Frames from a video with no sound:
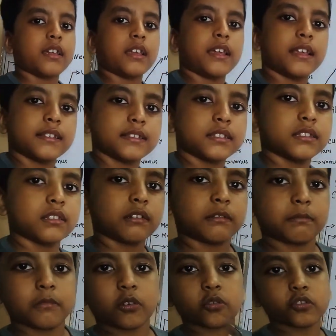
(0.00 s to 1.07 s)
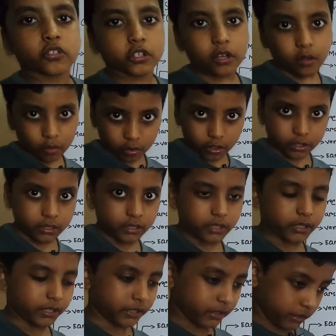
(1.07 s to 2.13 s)
is the most color
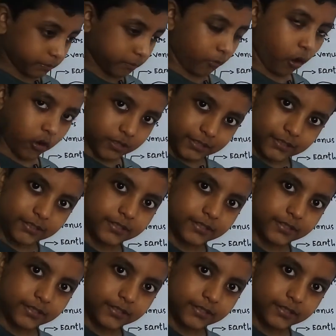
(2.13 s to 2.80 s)
in Mars'